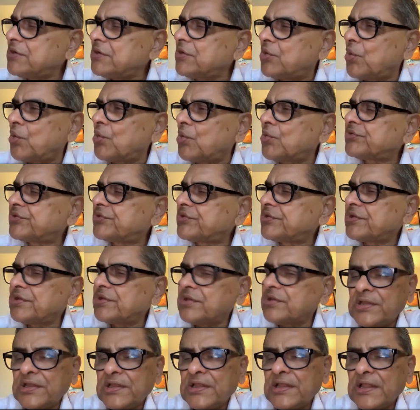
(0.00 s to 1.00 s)
growth
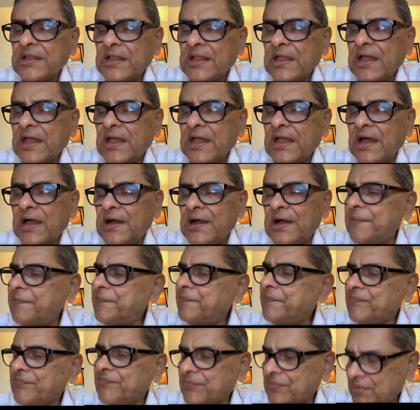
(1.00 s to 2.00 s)
um,
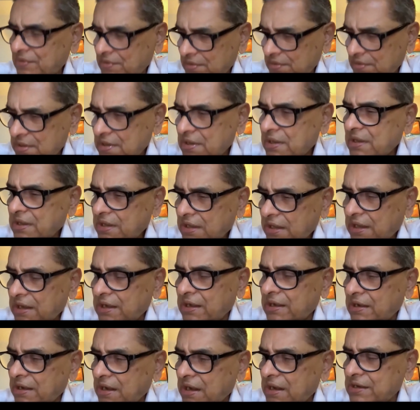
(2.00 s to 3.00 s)

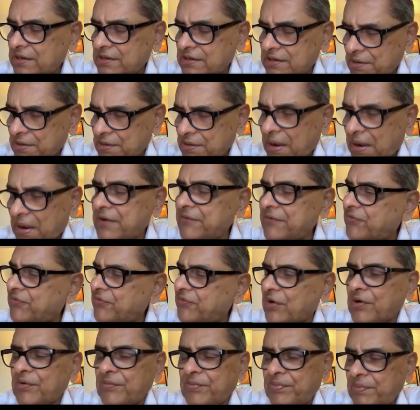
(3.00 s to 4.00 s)
in demand
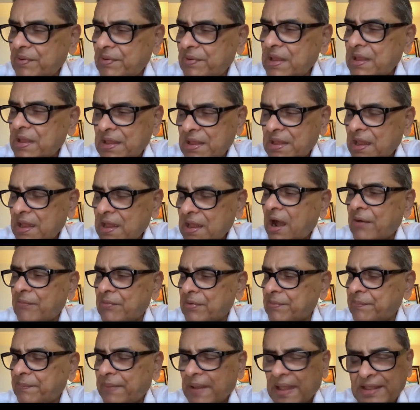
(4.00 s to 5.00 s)
for our
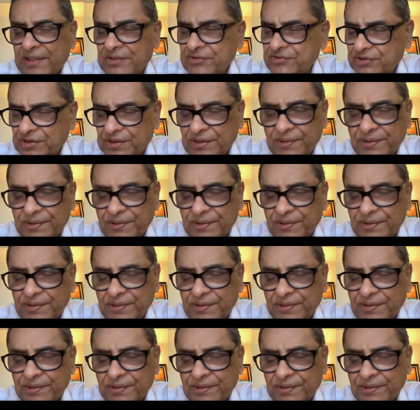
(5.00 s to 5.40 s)
packaging.